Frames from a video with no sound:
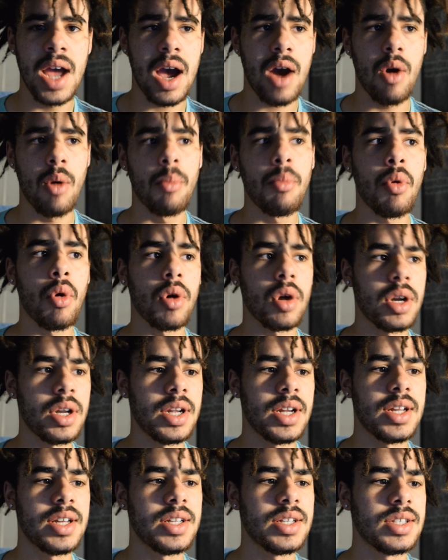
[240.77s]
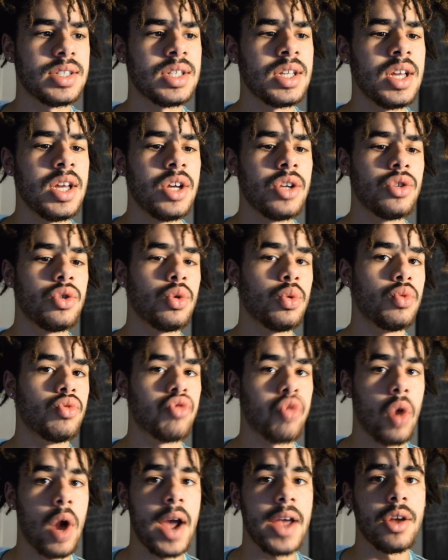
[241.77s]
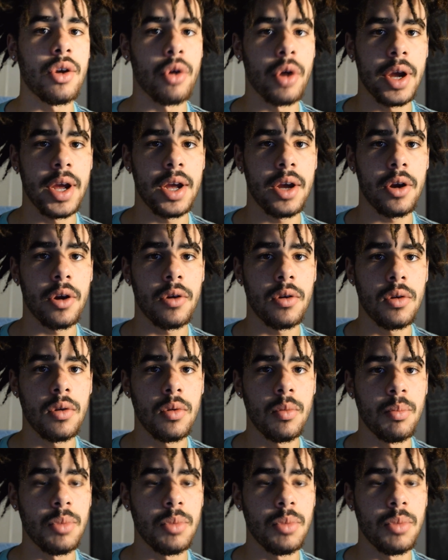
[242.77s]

how important it is to dry your hair,